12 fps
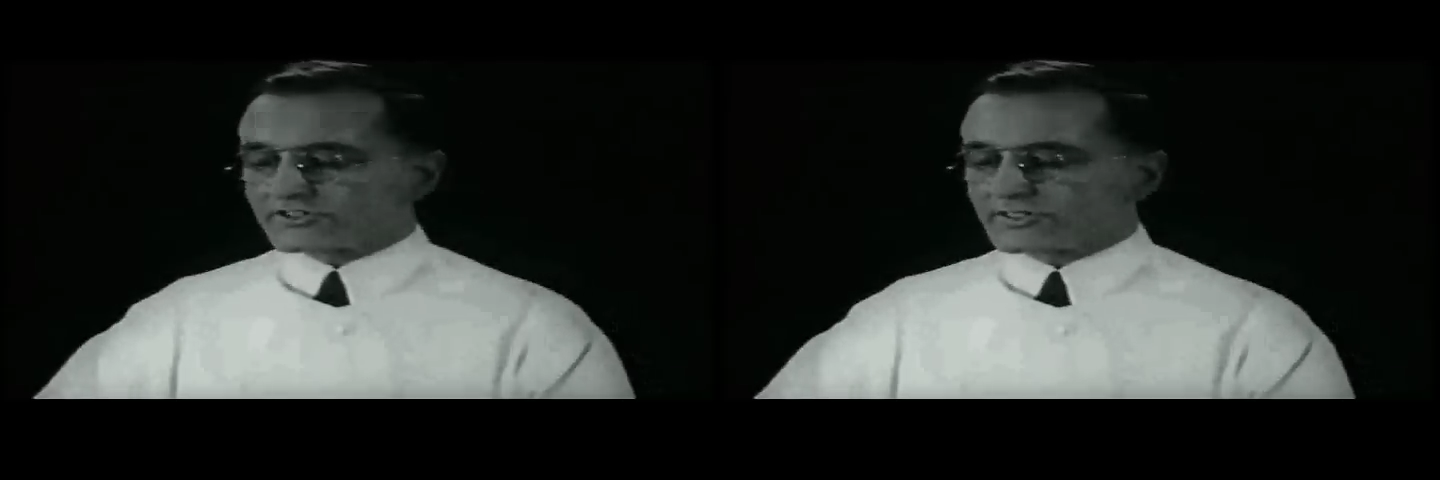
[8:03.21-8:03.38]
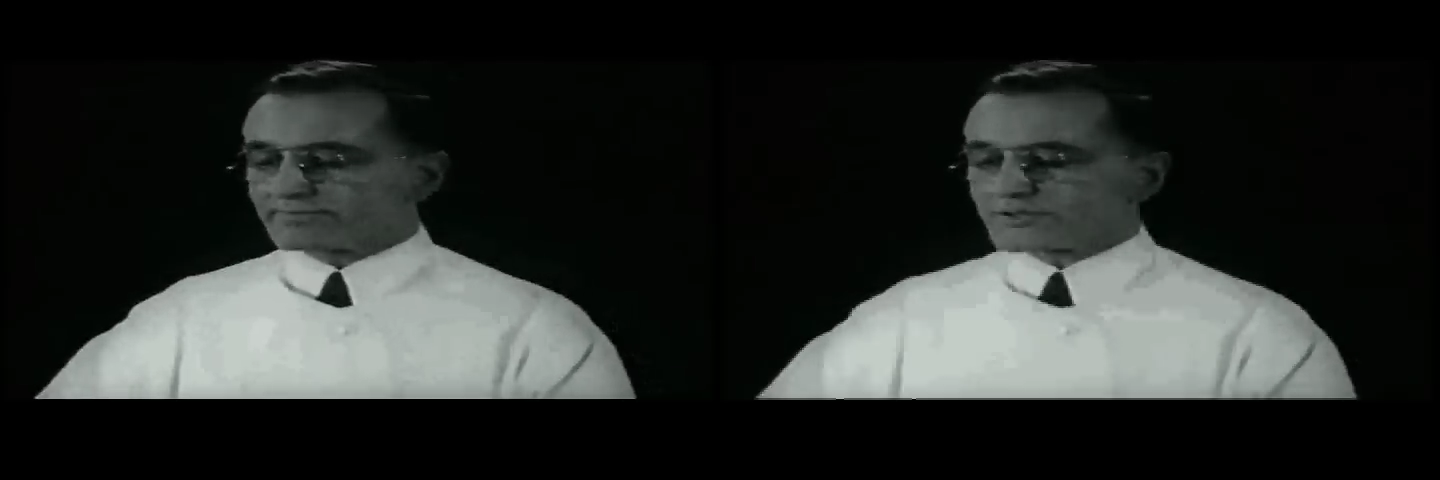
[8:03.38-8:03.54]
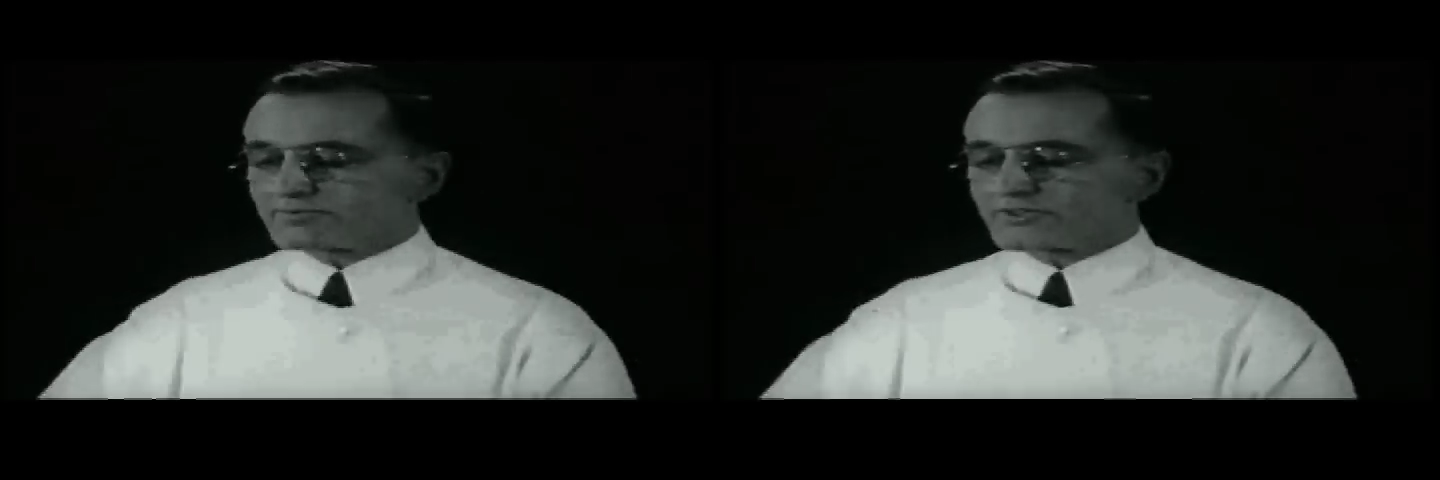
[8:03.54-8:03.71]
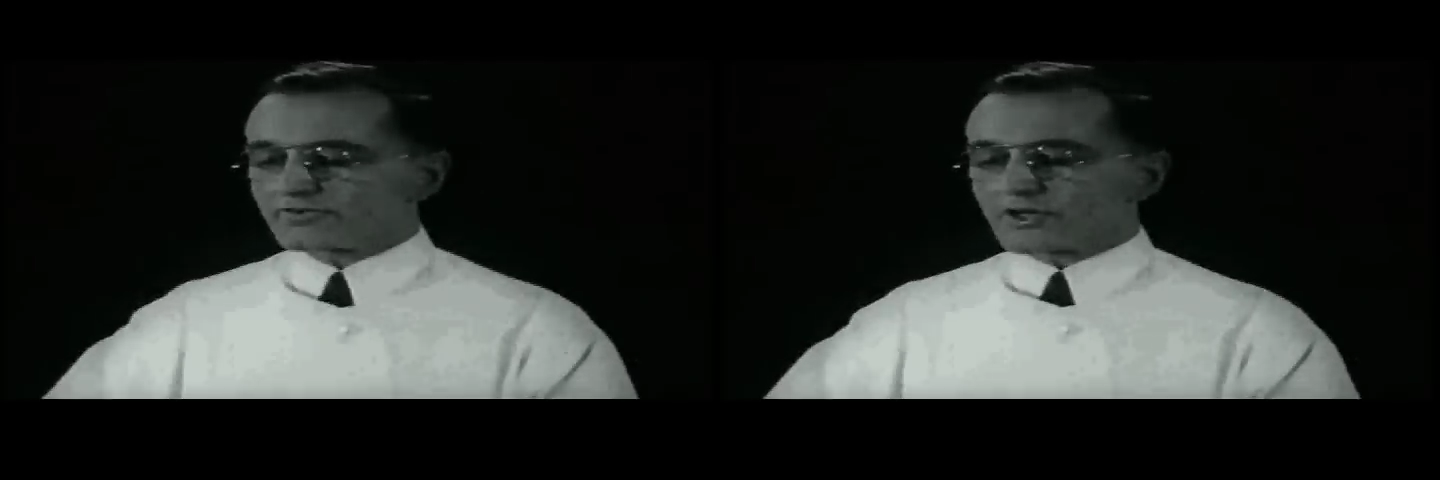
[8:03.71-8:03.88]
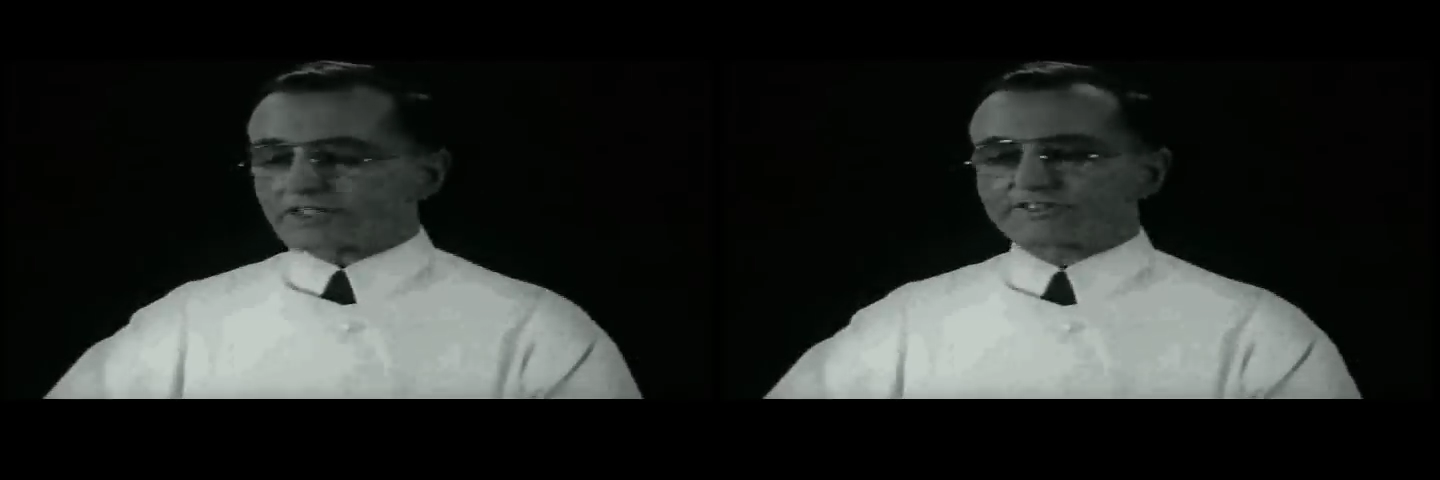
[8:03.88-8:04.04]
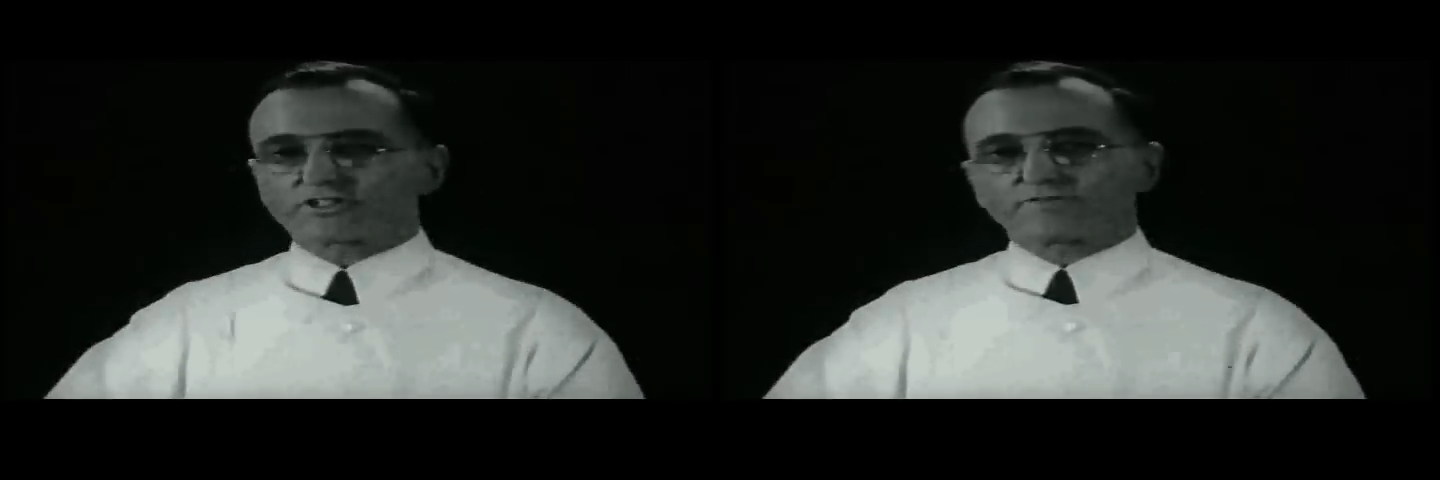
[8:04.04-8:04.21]
symptoms of
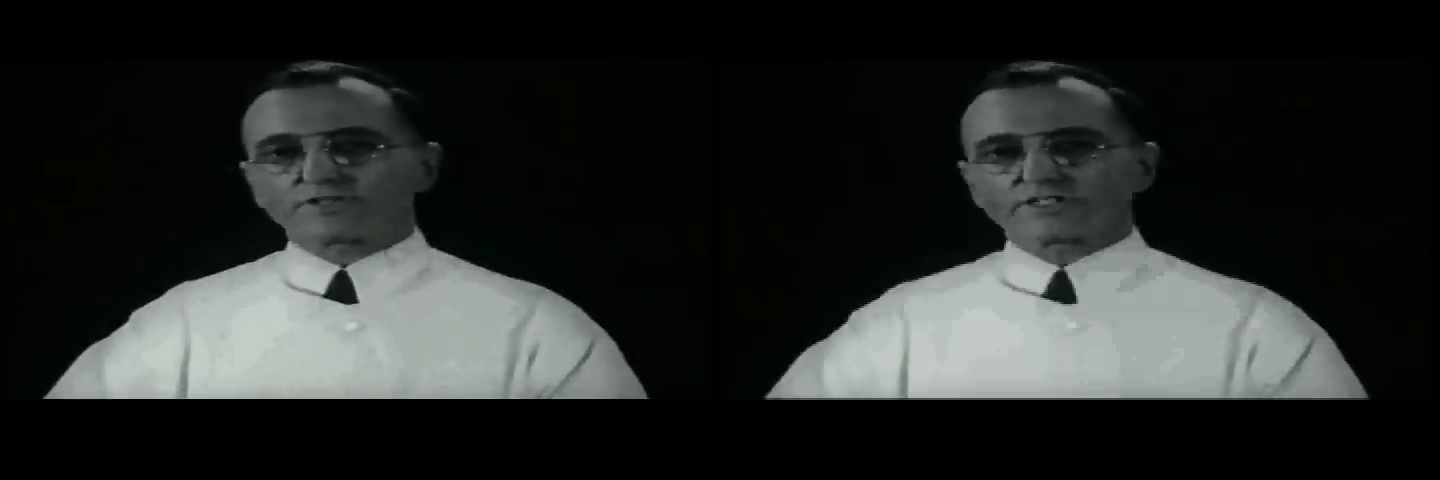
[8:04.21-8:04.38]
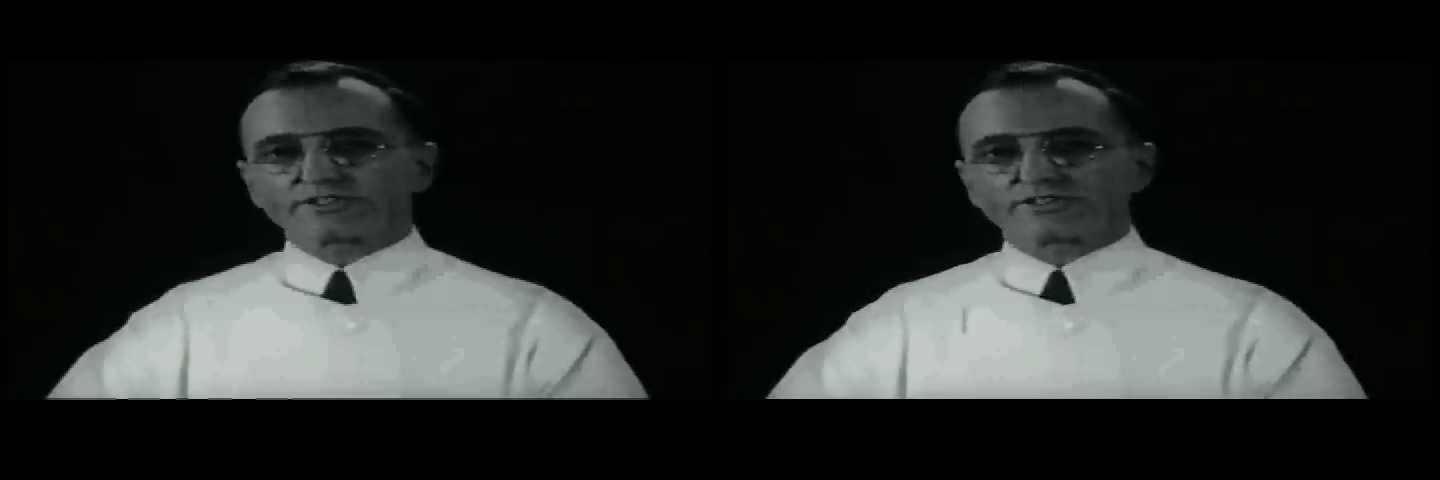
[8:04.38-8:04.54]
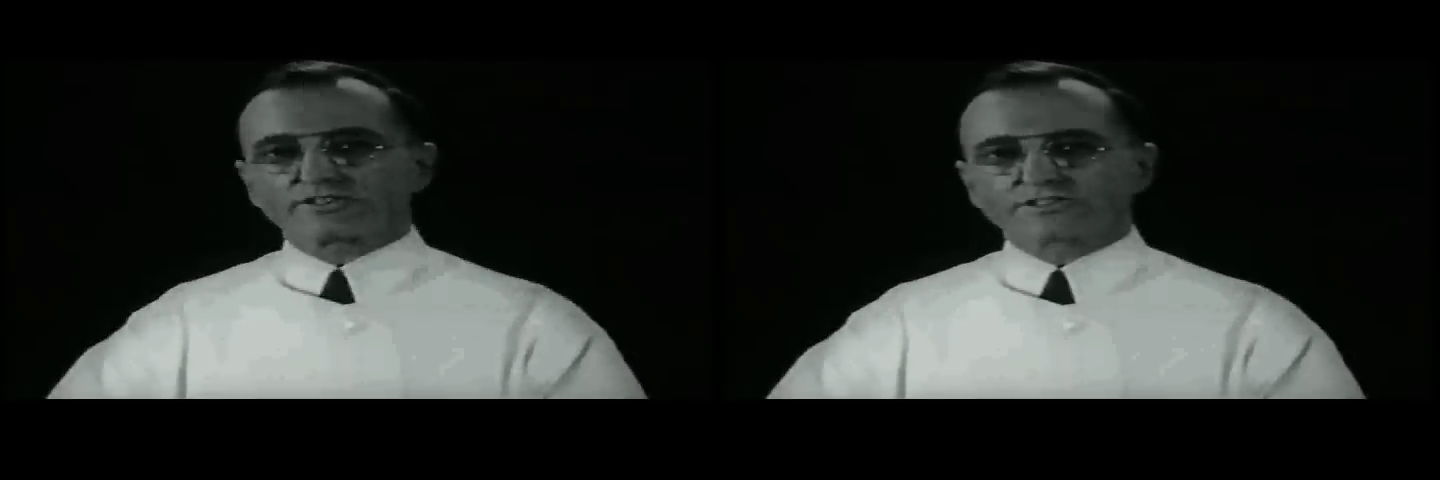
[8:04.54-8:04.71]
early syphilis are